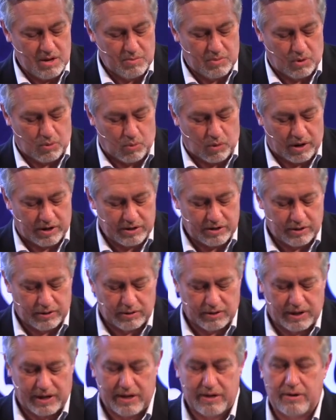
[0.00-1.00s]
But one
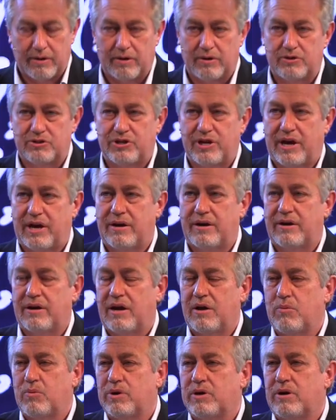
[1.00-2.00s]
year later, Chad and
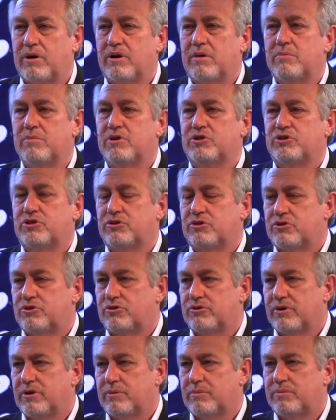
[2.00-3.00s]
I went on a missions
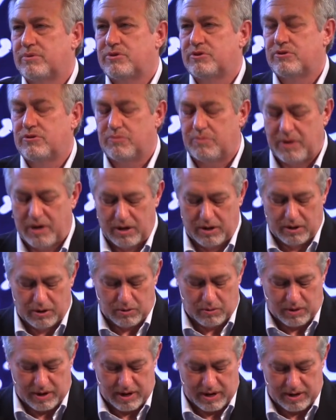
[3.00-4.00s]
trip to
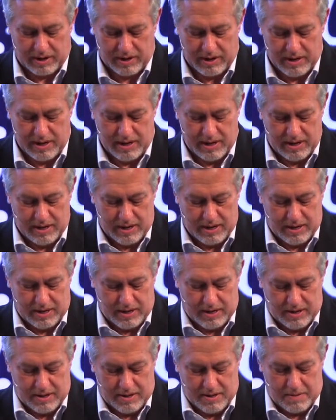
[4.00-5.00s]
Paraguay,
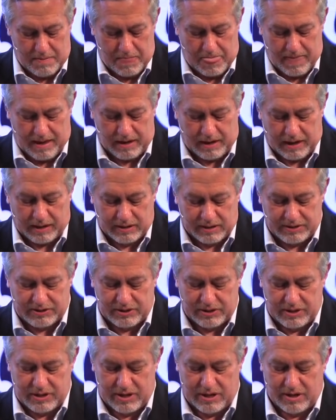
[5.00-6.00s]
and I
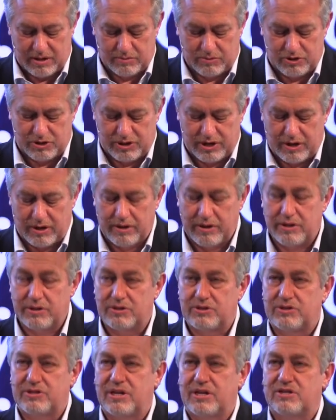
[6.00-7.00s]
listened to him share
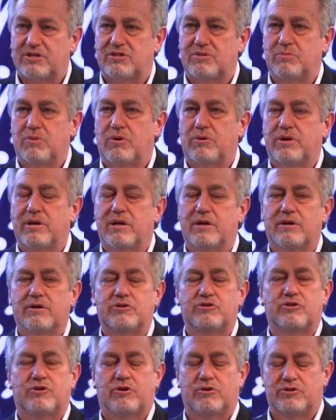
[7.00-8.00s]
his testimony at a
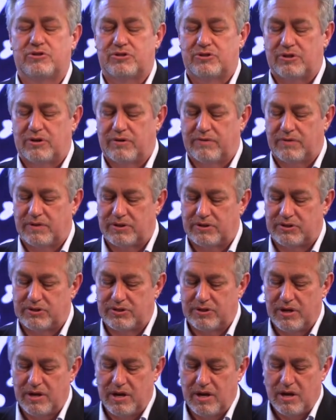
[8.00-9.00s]
church
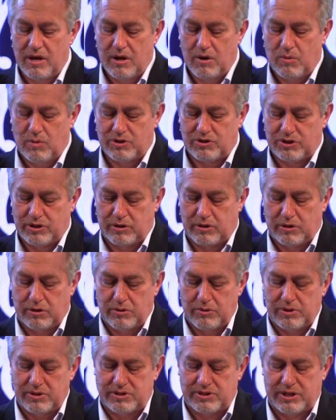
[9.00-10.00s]
service, which
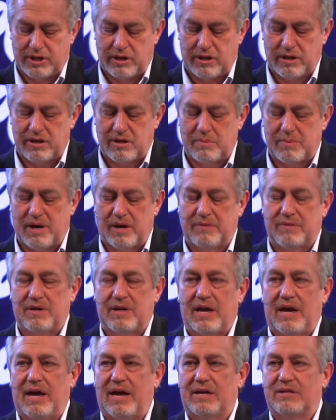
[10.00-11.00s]
included telling about
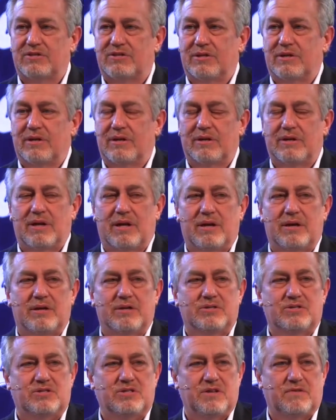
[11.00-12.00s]
the accident and
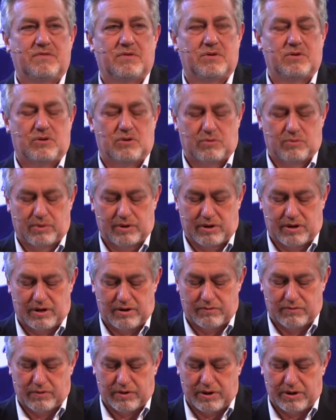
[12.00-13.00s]
his difficult
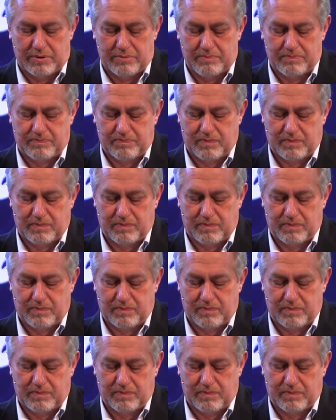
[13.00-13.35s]
recovery.